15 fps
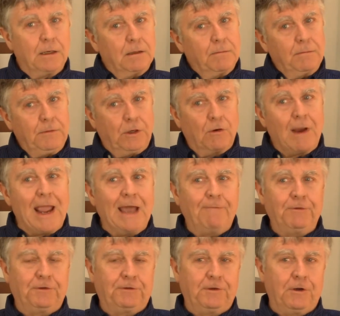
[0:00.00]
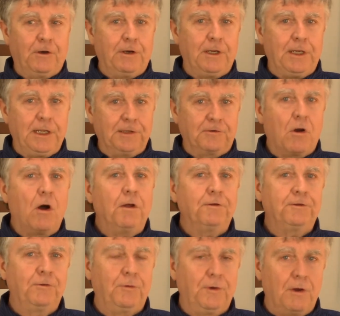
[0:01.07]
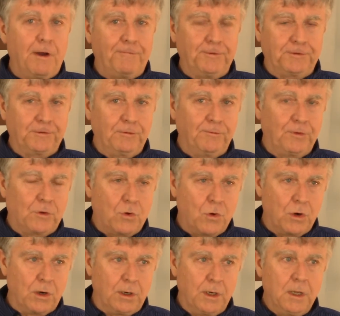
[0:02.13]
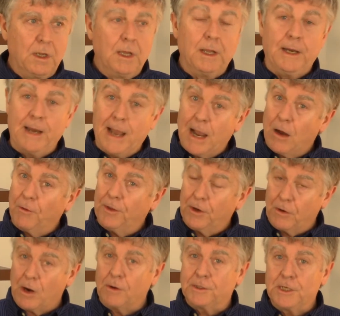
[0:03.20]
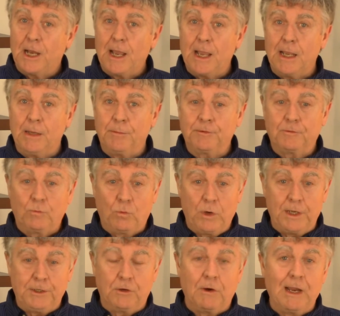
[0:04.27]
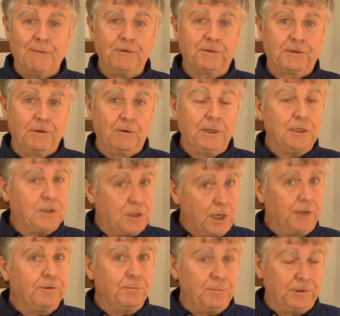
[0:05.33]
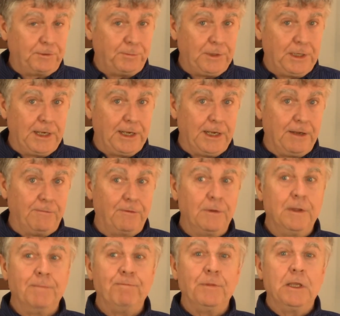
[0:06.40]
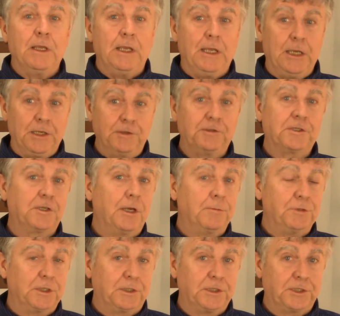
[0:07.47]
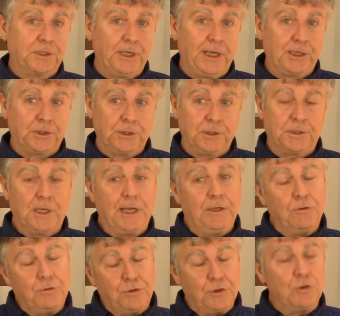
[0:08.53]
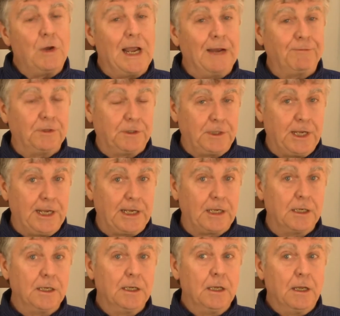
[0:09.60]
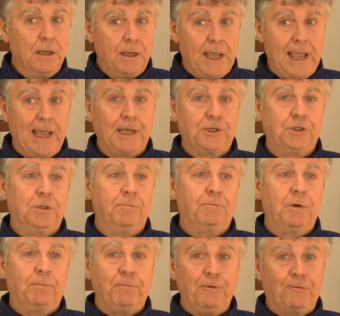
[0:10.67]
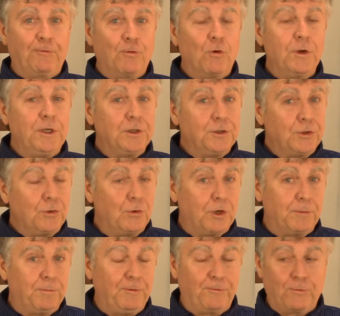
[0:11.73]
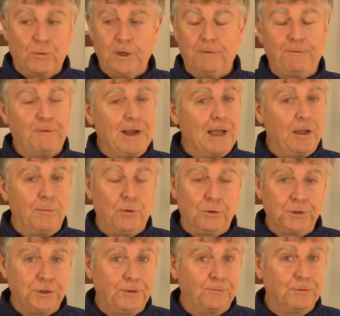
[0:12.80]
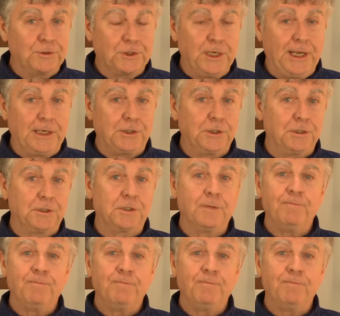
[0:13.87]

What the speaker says: Your adversary is also an officer of the court. Now, there are times when your adversary does misbehave, is subject to sanctions, and you do have to take action. But before you do it, before you file a motion for sanctions,